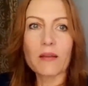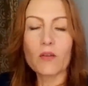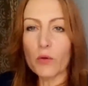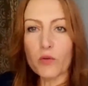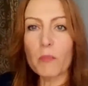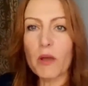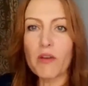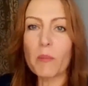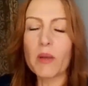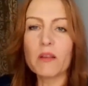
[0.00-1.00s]
not from my
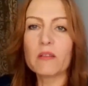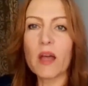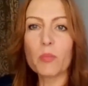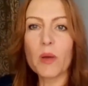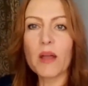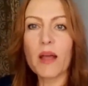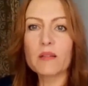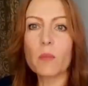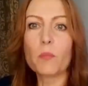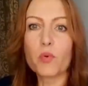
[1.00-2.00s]
family side, but I
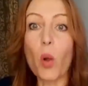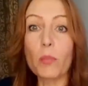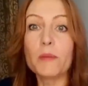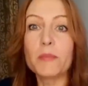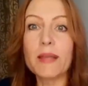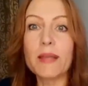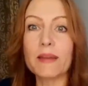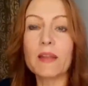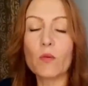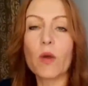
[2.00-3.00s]
had some problems
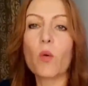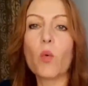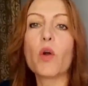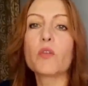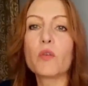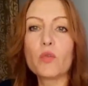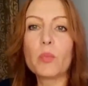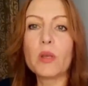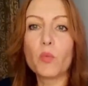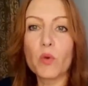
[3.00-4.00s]
getting where I wanted to
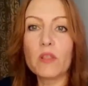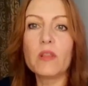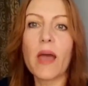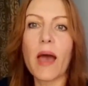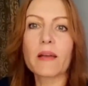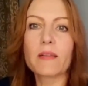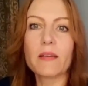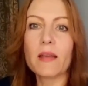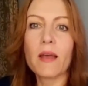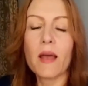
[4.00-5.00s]
be with the
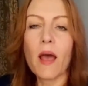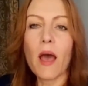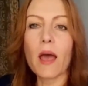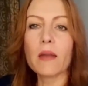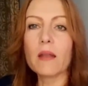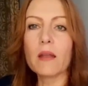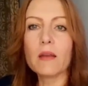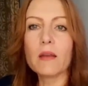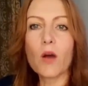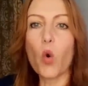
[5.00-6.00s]
acting. And
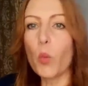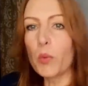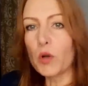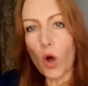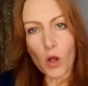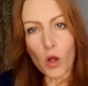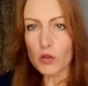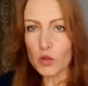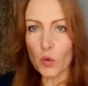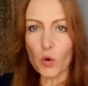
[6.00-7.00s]
India opened all
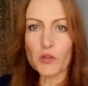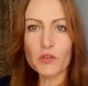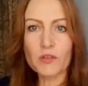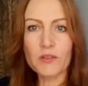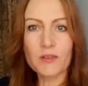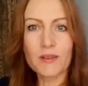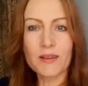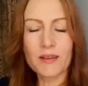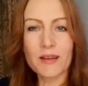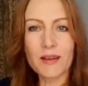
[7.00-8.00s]
the doors
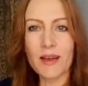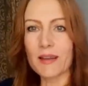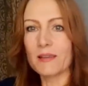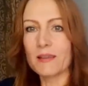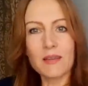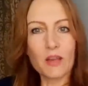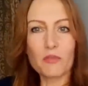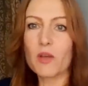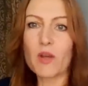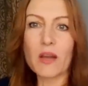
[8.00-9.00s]
and gave
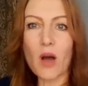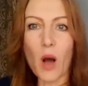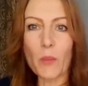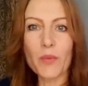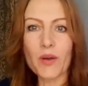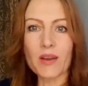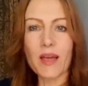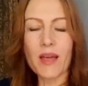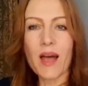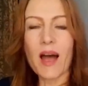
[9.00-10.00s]
me a red carpet,
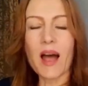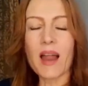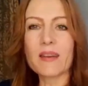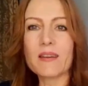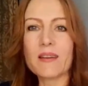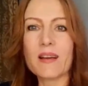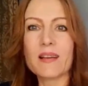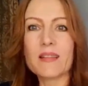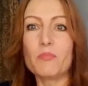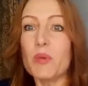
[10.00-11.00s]
and
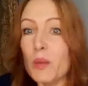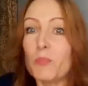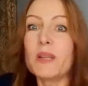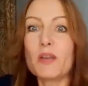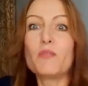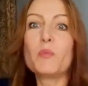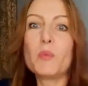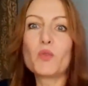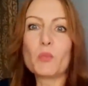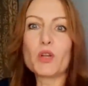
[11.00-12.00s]
then people giving me
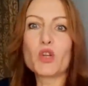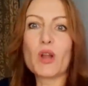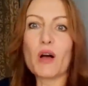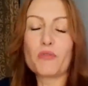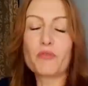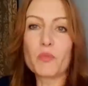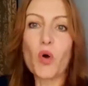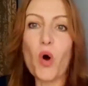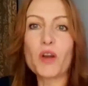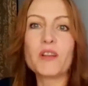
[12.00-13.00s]
so much love from the
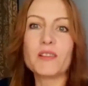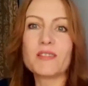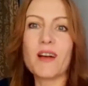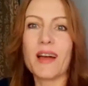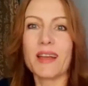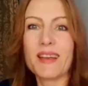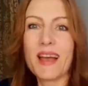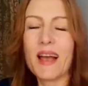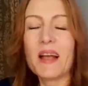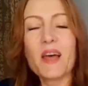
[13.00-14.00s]
audience side.
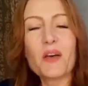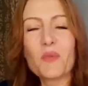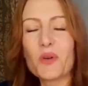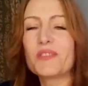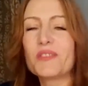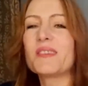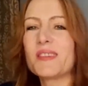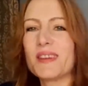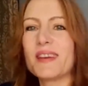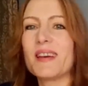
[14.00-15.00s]
That was
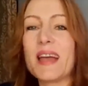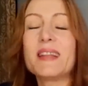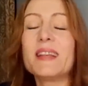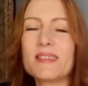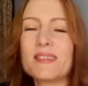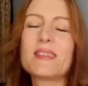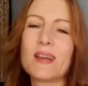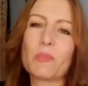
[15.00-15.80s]
and is still